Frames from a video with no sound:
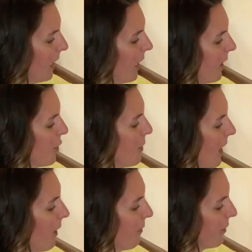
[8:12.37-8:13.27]
And then you
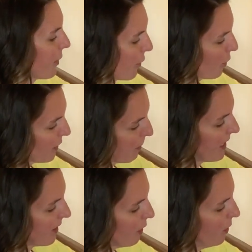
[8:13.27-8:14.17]
have the vertical
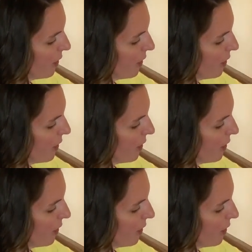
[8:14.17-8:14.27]
spacing,